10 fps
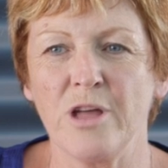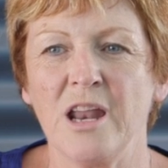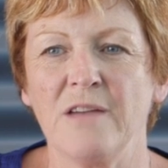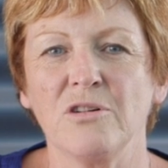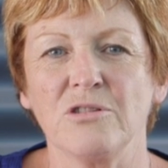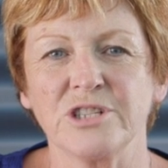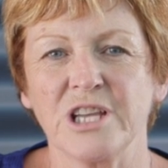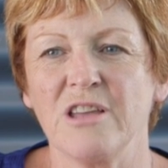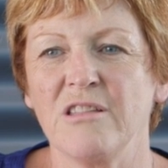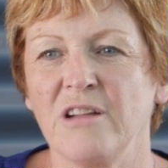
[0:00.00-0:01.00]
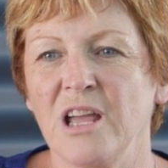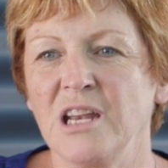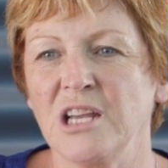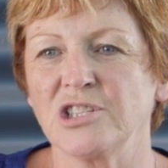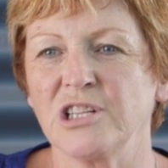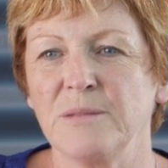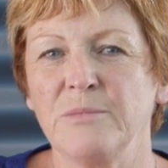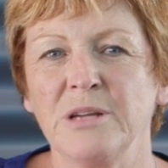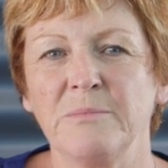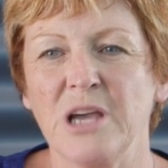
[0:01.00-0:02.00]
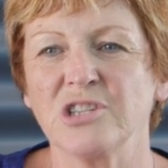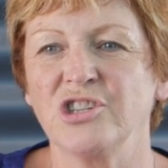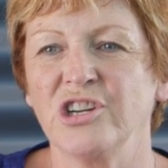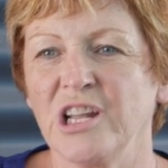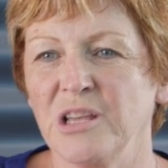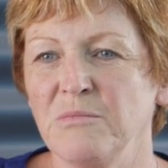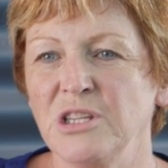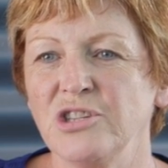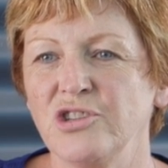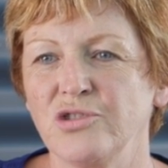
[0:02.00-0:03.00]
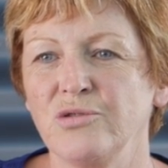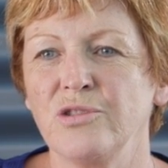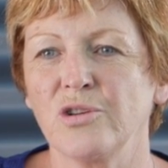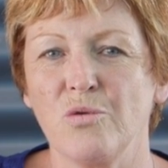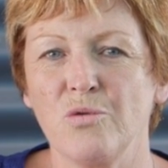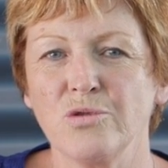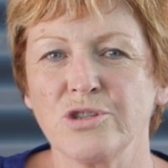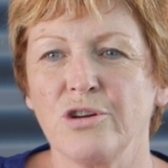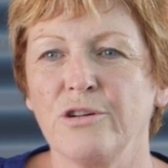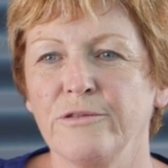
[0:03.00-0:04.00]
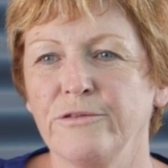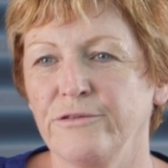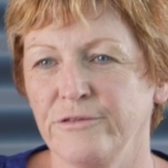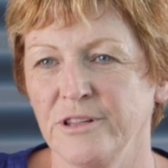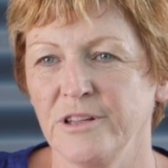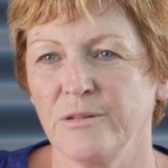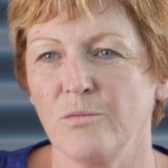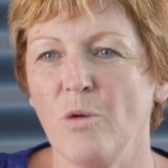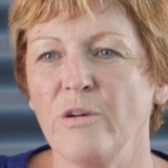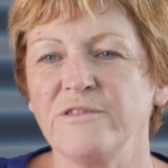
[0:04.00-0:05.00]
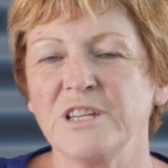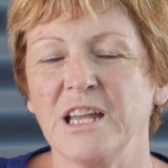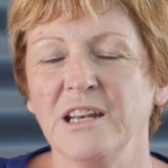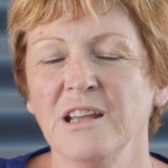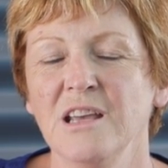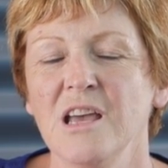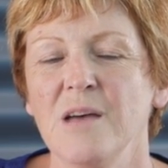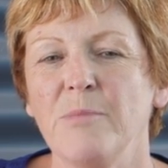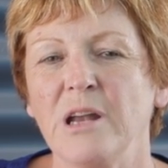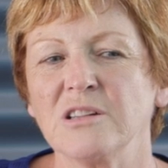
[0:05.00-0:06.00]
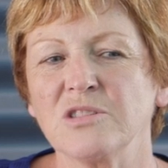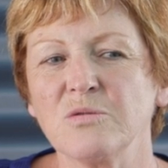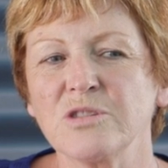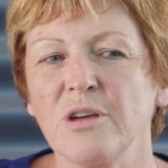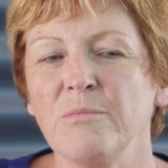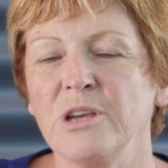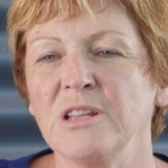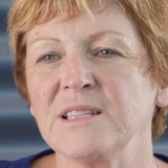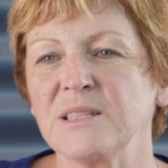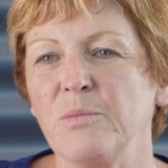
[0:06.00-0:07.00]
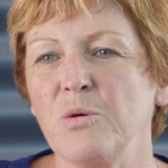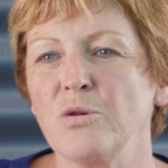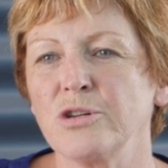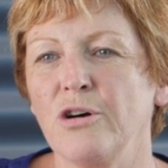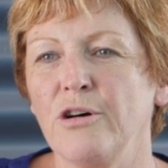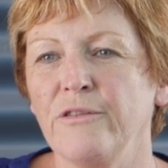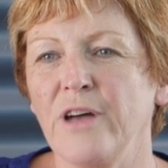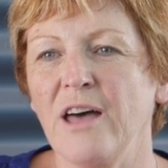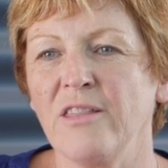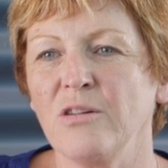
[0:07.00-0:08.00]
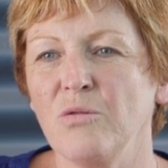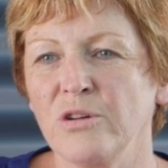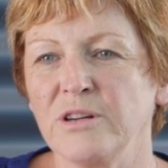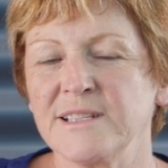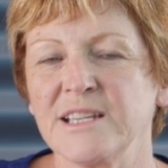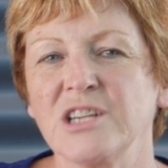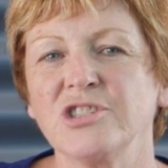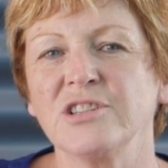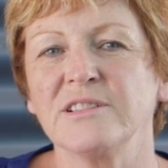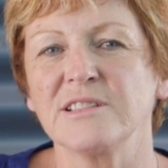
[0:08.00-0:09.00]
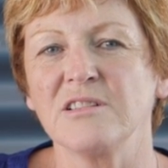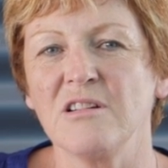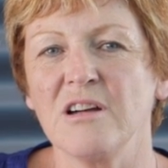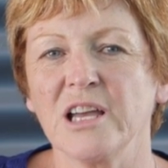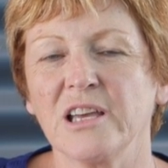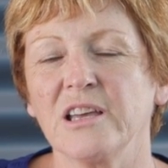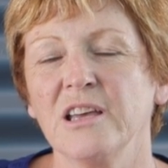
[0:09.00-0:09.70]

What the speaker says: that have got together and actually been passionate and committed to the cause of what we've done, but it's also been the support of other organisations like